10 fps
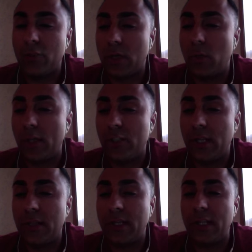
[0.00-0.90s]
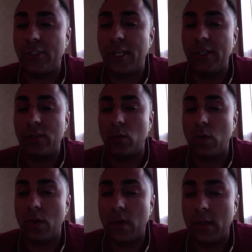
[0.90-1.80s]
trick question, I think they changed the
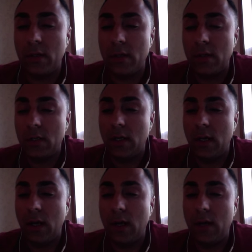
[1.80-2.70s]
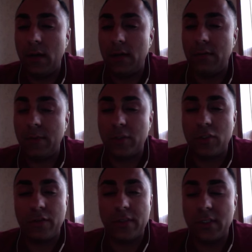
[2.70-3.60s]
word of, I'm not
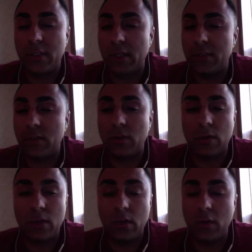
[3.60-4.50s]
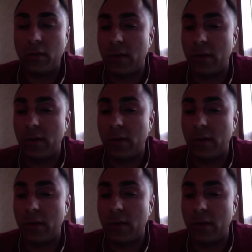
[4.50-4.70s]
sure if it's industrial or